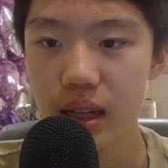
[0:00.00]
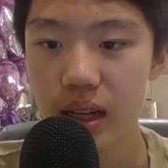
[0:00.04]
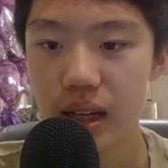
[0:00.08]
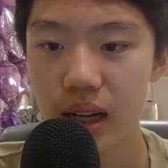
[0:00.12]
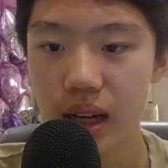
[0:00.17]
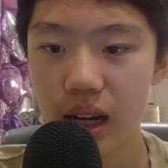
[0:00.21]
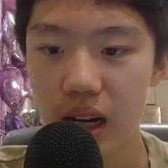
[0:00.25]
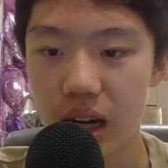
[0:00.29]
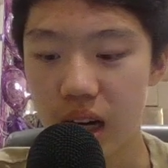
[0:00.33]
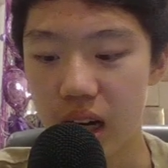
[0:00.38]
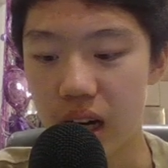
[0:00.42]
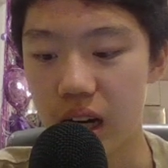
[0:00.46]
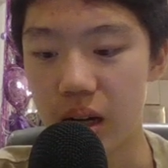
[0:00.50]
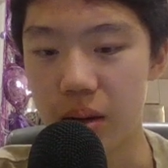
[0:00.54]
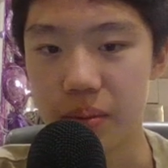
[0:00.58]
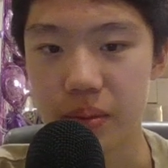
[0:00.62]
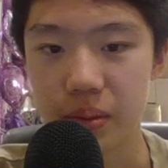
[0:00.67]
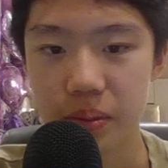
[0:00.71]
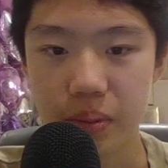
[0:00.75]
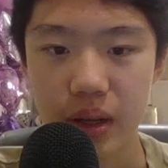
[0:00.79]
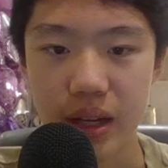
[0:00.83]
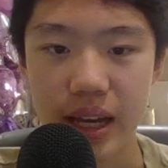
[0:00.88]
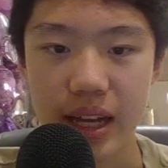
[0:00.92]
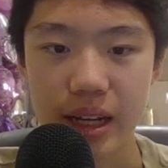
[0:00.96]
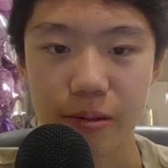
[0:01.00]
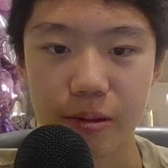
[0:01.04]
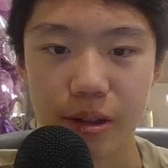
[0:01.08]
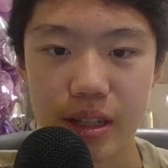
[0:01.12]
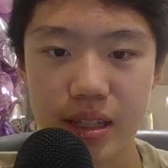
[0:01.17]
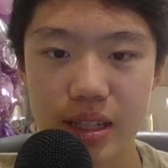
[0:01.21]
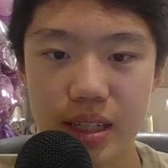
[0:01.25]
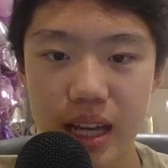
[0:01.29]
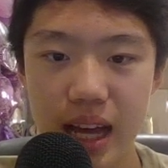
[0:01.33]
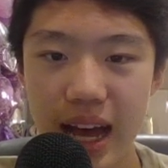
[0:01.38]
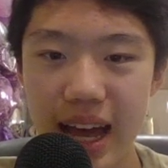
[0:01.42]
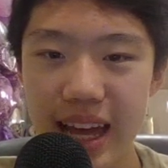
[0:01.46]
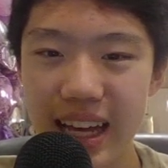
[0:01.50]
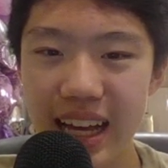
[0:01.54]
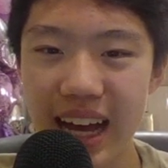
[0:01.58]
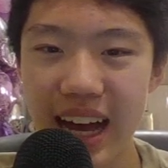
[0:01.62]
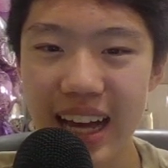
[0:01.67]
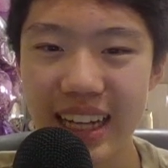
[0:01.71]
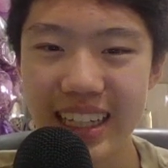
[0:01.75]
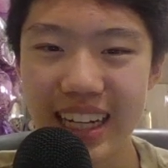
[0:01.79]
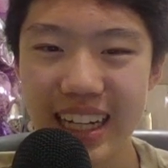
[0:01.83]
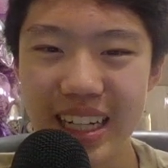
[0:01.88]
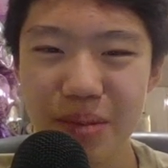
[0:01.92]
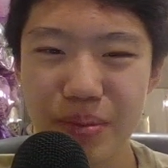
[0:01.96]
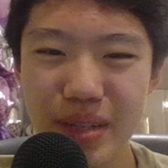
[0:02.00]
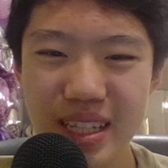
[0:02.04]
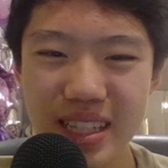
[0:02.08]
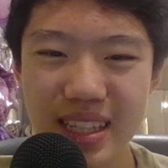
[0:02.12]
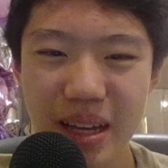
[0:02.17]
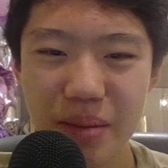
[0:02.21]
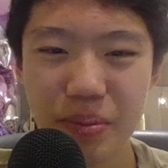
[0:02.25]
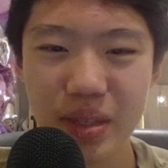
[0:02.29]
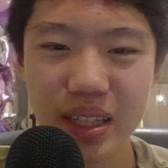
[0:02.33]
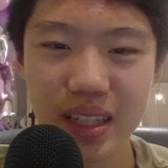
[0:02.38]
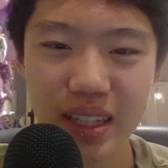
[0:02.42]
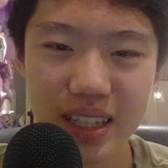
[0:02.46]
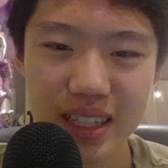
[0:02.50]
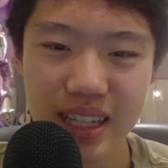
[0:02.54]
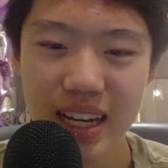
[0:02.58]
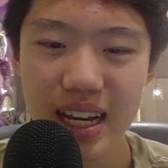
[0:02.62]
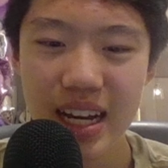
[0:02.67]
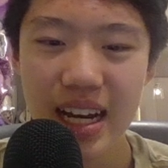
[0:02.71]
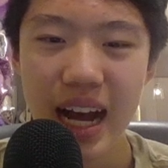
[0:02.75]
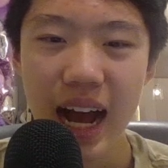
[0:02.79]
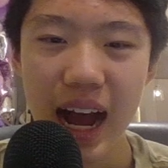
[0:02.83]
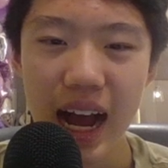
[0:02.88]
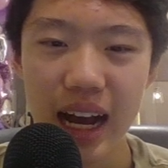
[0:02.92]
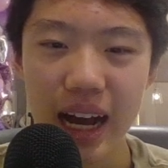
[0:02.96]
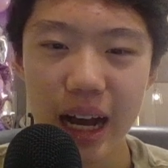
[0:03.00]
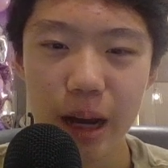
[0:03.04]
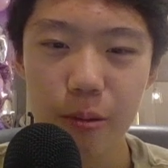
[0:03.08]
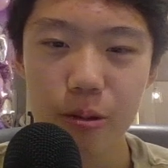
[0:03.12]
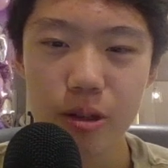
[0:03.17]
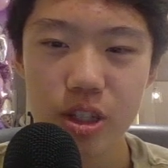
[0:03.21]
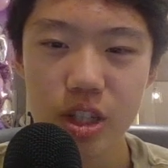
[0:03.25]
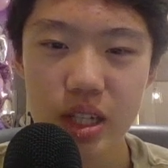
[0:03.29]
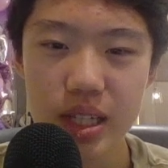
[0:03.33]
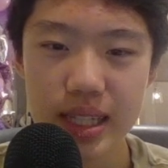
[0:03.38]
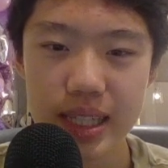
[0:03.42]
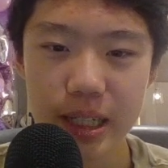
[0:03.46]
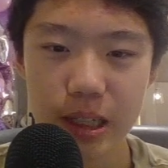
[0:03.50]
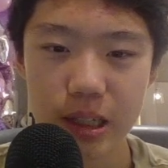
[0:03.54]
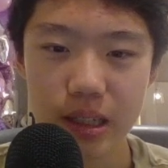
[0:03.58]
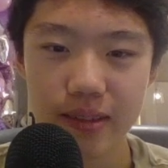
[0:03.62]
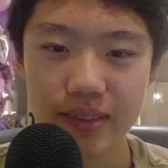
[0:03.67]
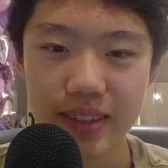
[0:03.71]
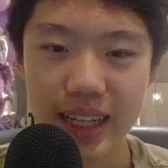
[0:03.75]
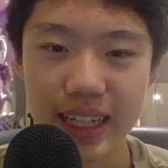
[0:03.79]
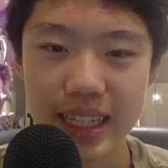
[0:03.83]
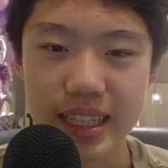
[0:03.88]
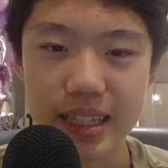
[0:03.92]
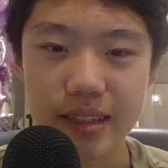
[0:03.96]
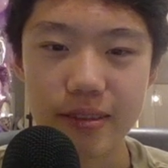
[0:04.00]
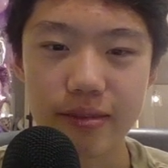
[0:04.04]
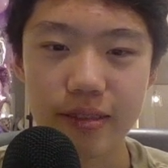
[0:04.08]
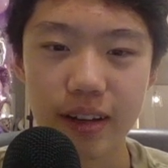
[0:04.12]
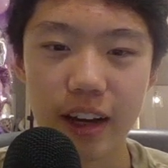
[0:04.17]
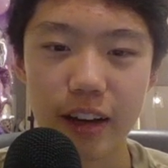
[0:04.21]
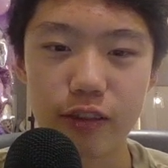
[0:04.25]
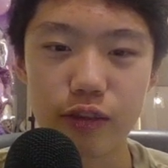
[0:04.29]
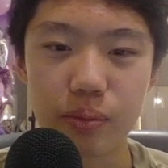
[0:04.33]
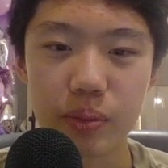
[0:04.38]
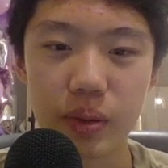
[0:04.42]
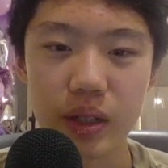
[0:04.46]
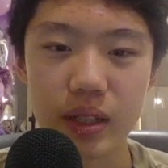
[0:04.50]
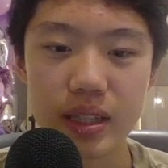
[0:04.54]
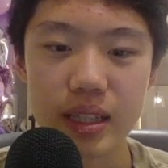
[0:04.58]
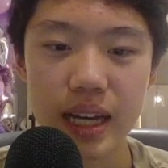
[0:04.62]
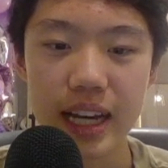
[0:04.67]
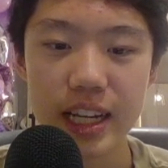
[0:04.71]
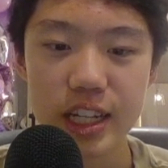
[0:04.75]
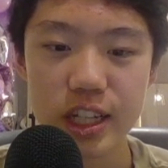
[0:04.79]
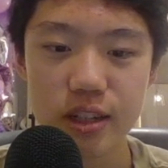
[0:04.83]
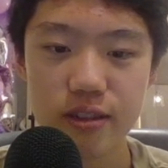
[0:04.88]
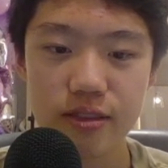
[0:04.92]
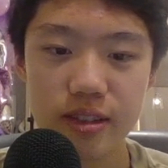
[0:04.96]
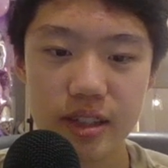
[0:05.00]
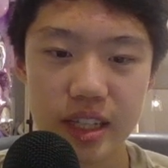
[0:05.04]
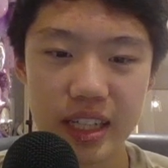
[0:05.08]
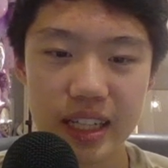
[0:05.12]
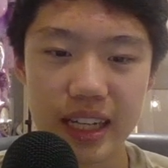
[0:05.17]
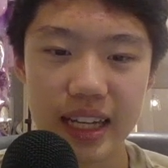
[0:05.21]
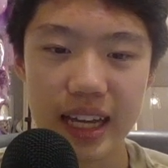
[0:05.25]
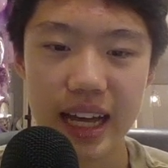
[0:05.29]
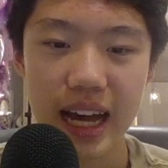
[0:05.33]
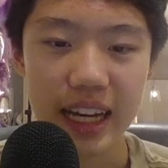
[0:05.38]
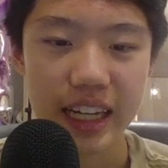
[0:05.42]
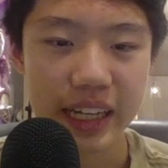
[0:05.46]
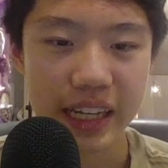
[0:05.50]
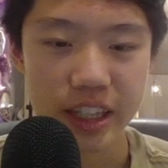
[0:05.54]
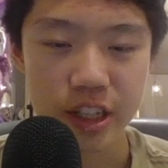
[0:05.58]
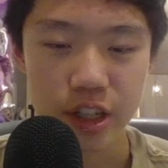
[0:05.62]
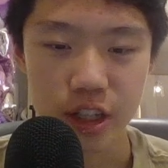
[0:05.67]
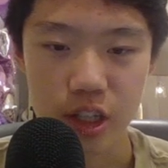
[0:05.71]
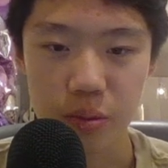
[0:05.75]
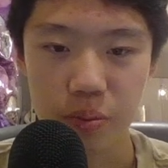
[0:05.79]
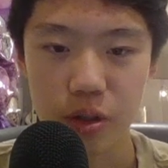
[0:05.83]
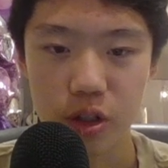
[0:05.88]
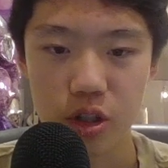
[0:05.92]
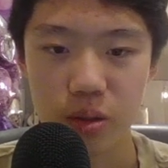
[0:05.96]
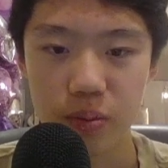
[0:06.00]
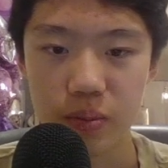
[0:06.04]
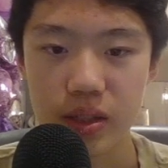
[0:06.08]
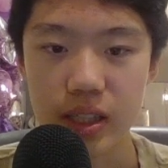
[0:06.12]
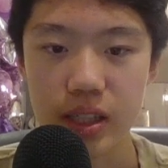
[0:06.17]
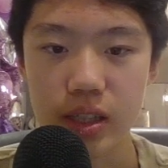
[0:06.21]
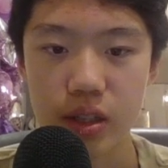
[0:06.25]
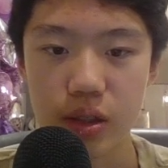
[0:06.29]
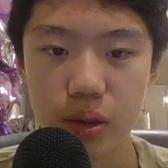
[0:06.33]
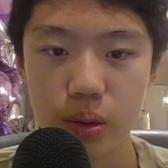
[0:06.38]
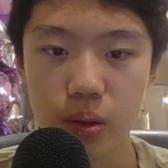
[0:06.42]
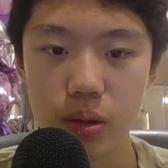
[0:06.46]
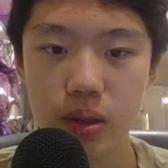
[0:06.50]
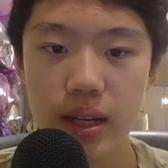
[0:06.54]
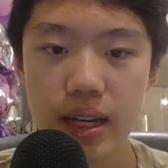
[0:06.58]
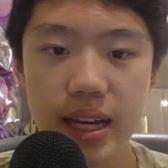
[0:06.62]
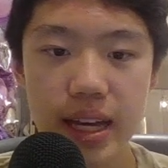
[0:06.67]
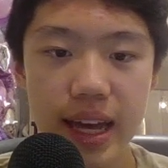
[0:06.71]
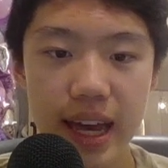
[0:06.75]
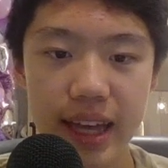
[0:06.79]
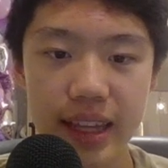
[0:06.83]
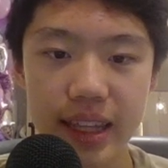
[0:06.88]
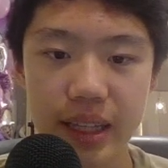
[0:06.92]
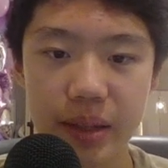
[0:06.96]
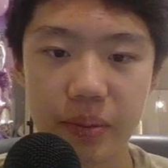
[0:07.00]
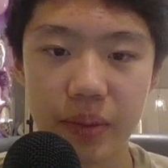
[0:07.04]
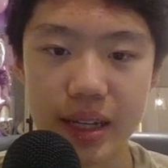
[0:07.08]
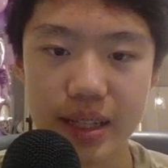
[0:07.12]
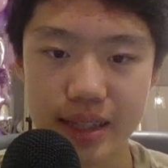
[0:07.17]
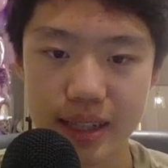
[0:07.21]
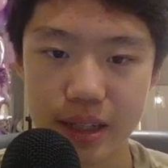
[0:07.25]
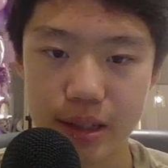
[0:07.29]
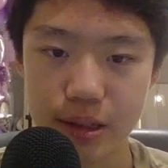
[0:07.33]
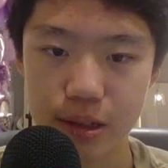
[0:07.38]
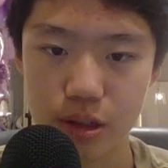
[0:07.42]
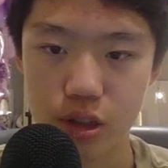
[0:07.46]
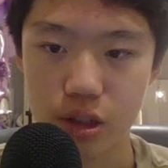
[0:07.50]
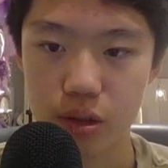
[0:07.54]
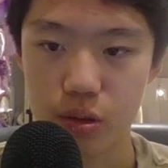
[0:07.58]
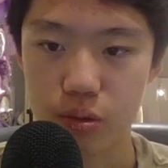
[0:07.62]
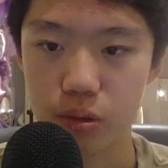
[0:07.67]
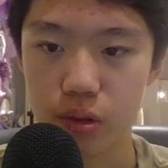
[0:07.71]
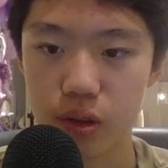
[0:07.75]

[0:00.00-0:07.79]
But anyways, I kind of missed that because I was just scared of knight d5, but I should have seen that I had just bishop d2, and then my center is just really